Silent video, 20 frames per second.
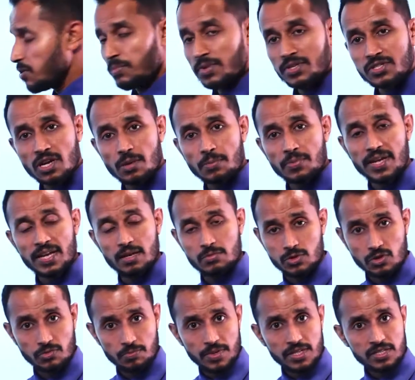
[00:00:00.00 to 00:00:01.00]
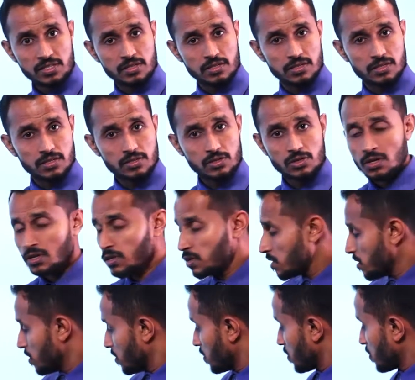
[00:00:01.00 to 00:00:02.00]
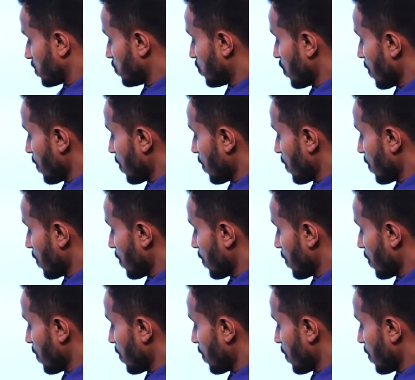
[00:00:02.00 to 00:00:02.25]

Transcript: me some names of businesses who